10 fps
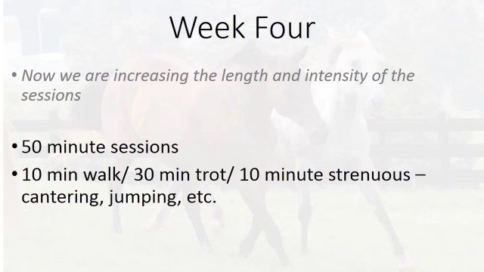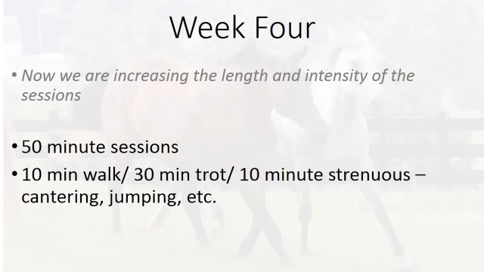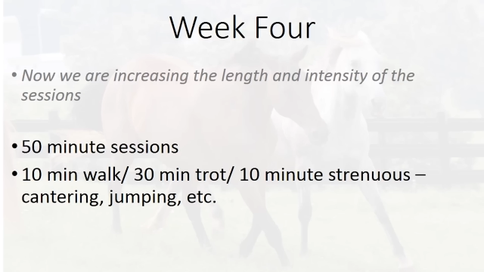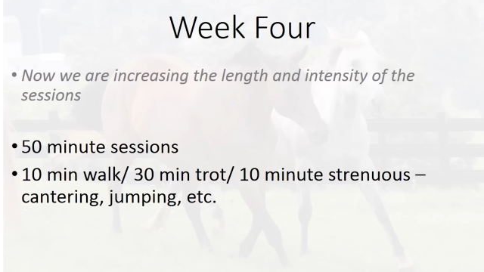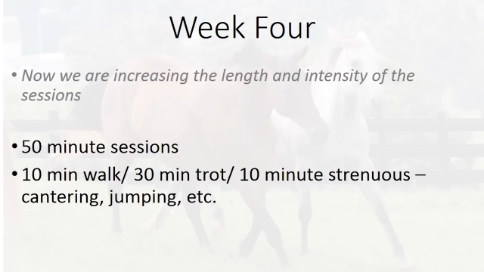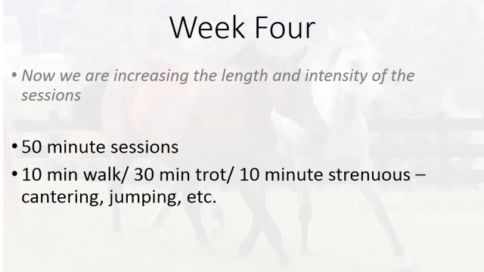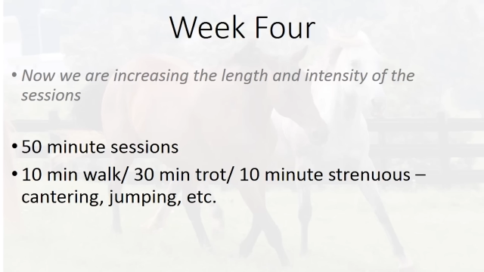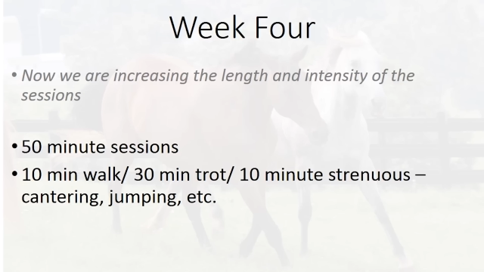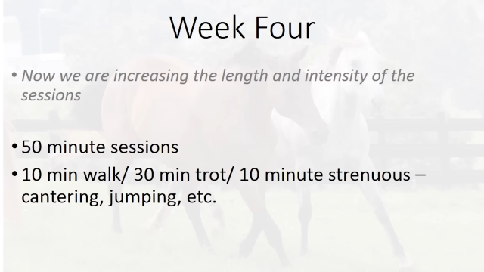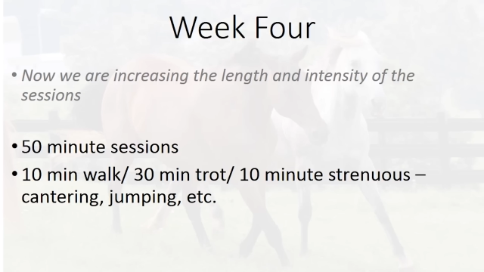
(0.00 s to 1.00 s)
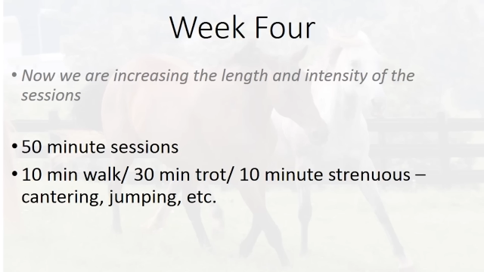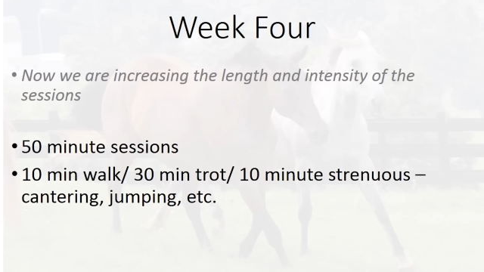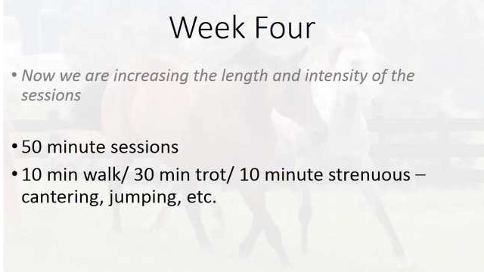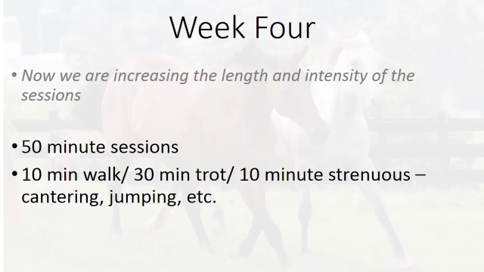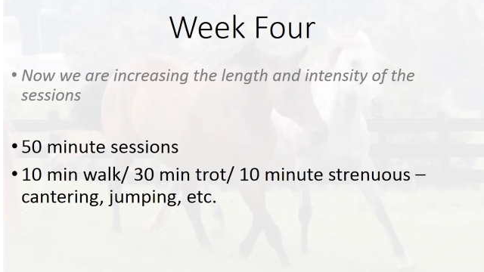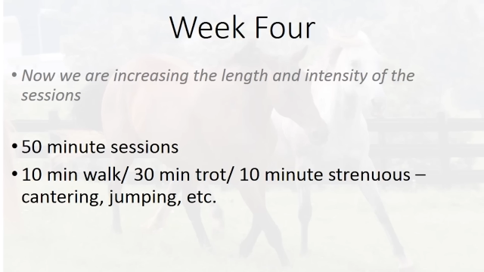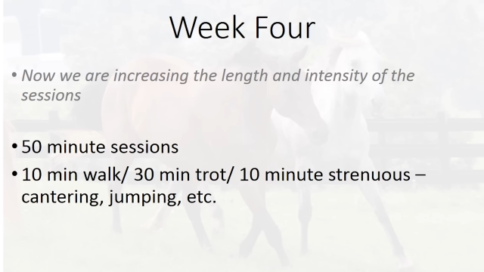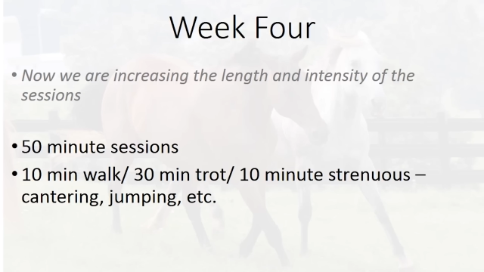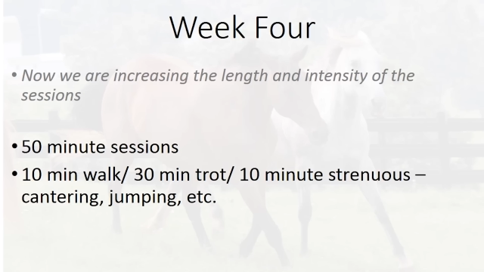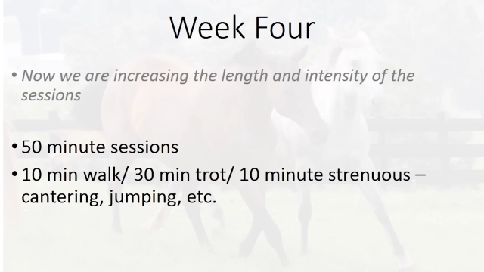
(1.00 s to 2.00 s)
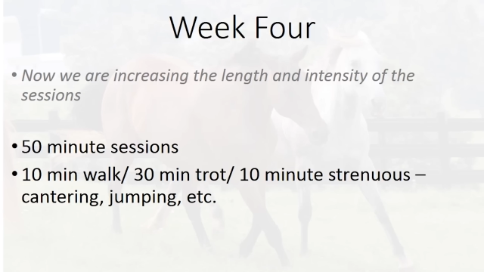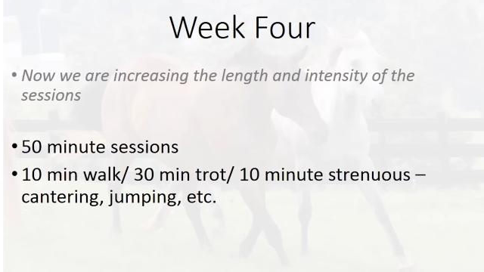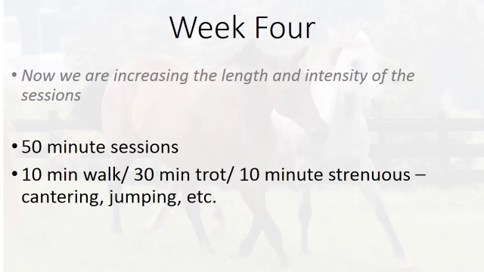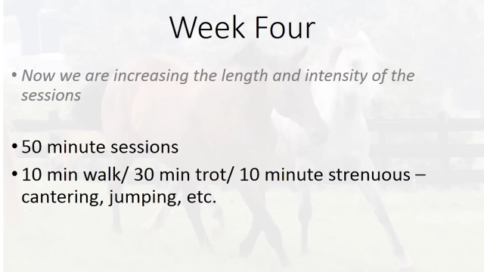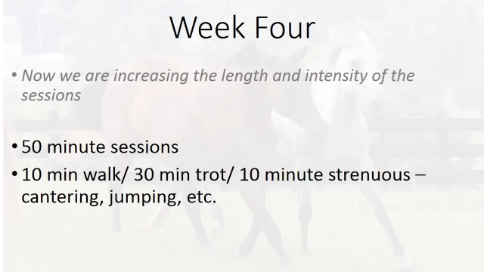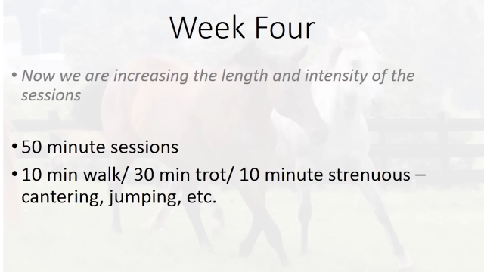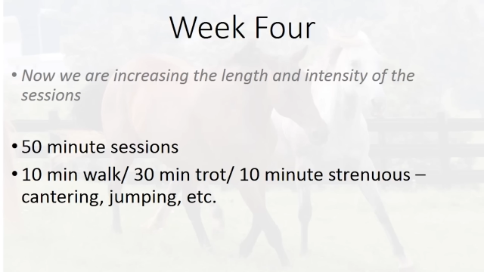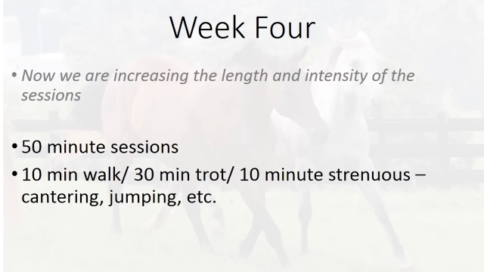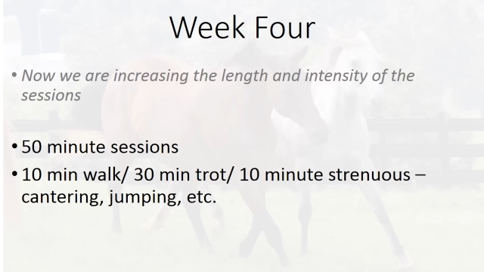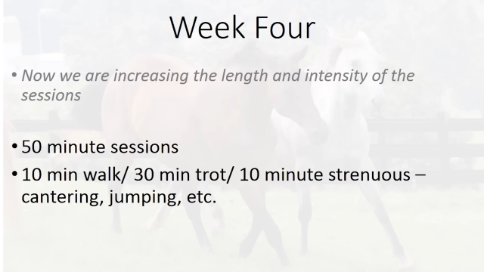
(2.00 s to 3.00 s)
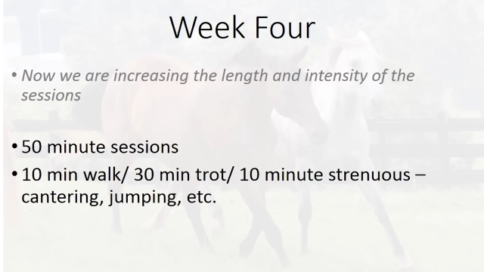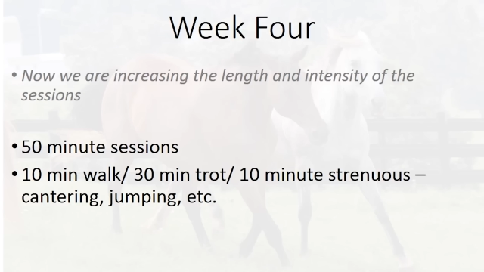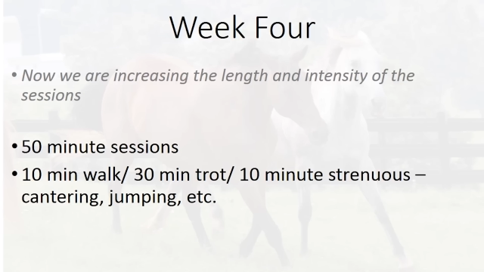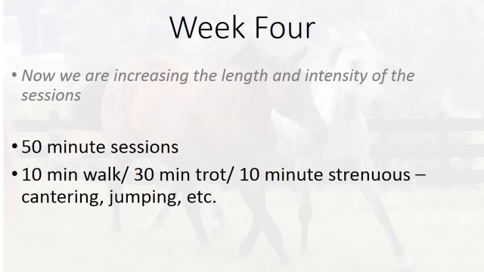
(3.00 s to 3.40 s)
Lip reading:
(no speaker visible)